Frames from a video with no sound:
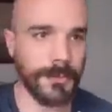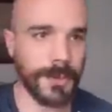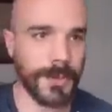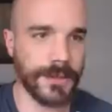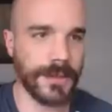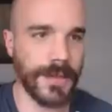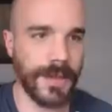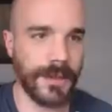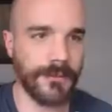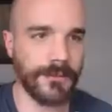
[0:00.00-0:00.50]

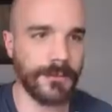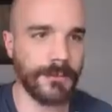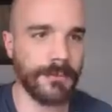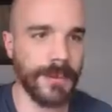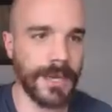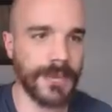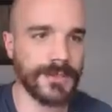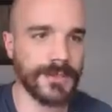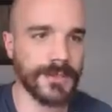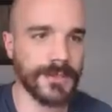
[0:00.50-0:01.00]
but they
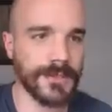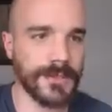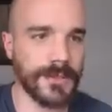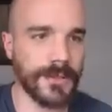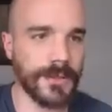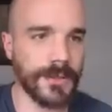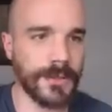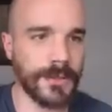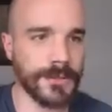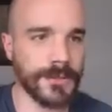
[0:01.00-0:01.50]
have base
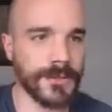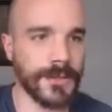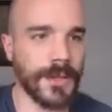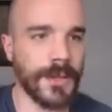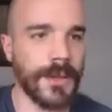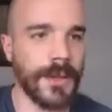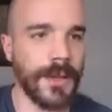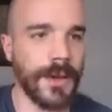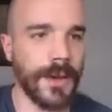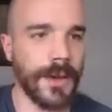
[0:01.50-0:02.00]
installs
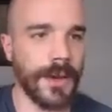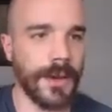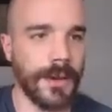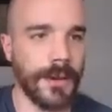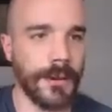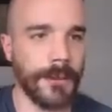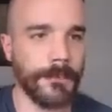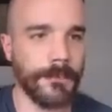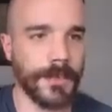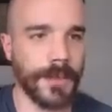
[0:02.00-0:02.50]

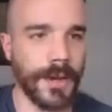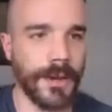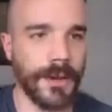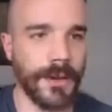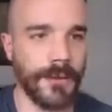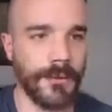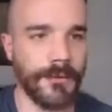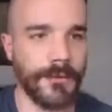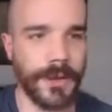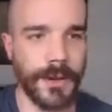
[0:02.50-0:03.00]

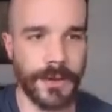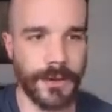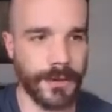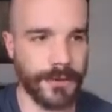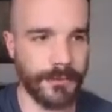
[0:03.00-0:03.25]
if